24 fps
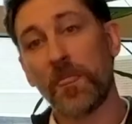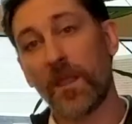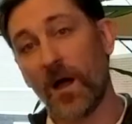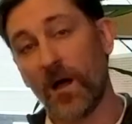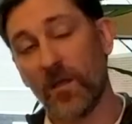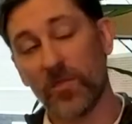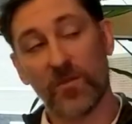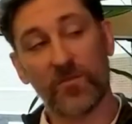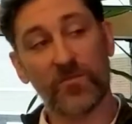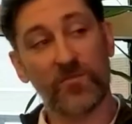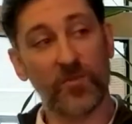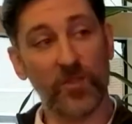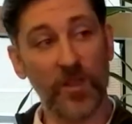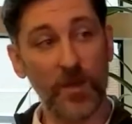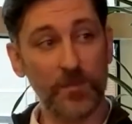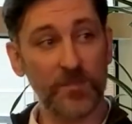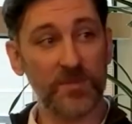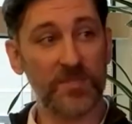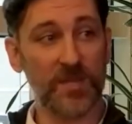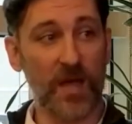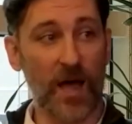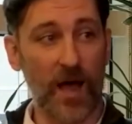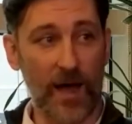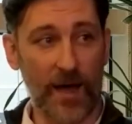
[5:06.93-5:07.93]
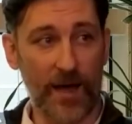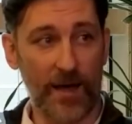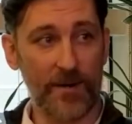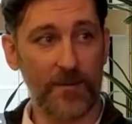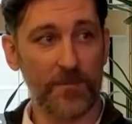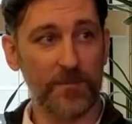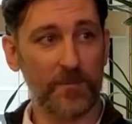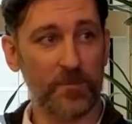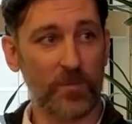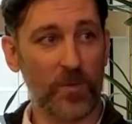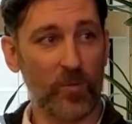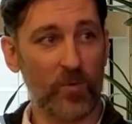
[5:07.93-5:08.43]
On the flip side,
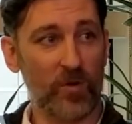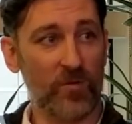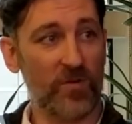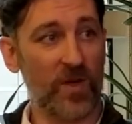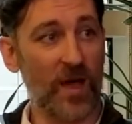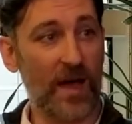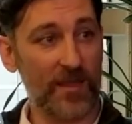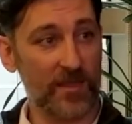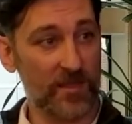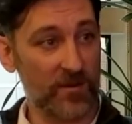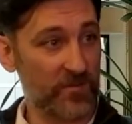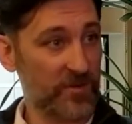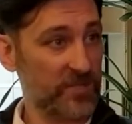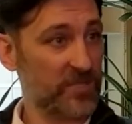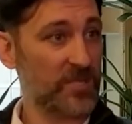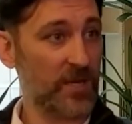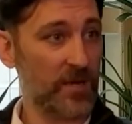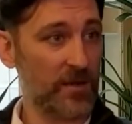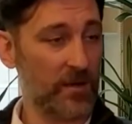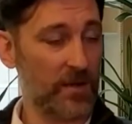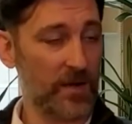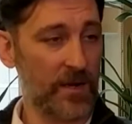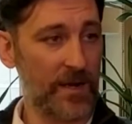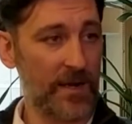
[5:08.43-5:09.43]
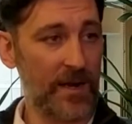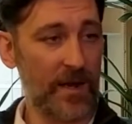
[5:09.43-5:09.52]
we've got the facility.